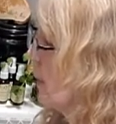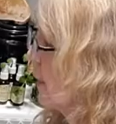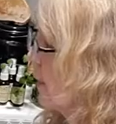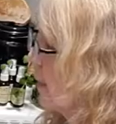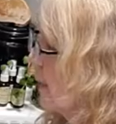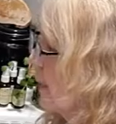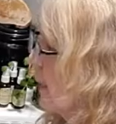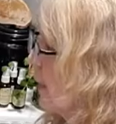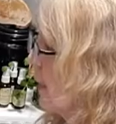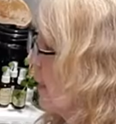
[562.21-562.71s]

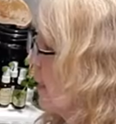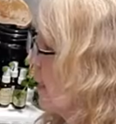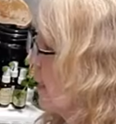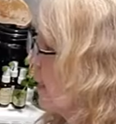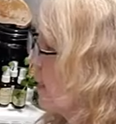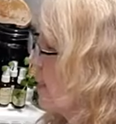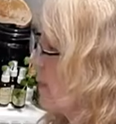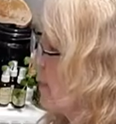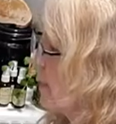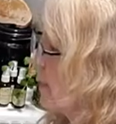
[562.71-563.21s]

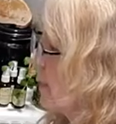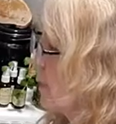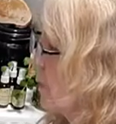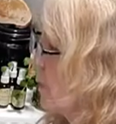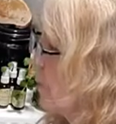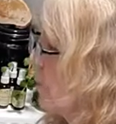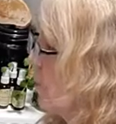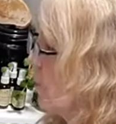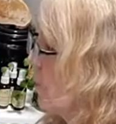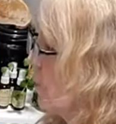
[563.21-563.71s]
yeah,
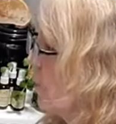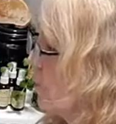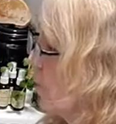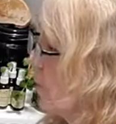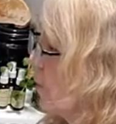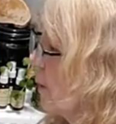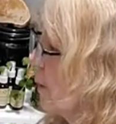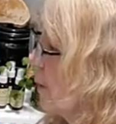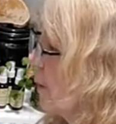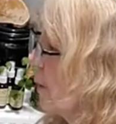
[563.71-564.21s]
so
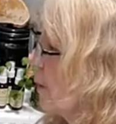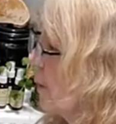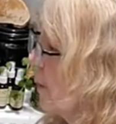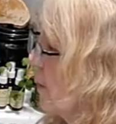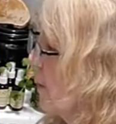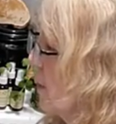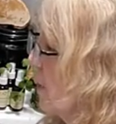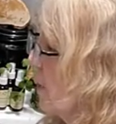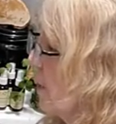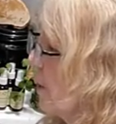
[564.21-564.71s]

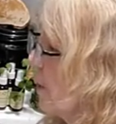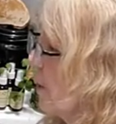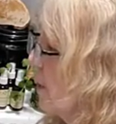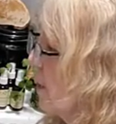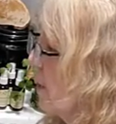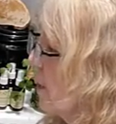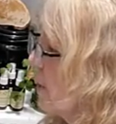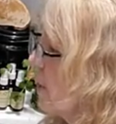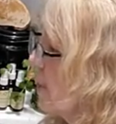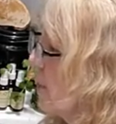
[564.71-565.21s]
there are
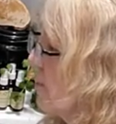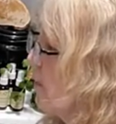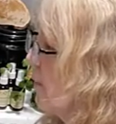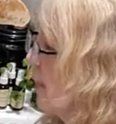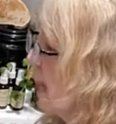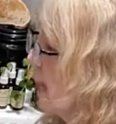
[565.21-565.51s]
lots of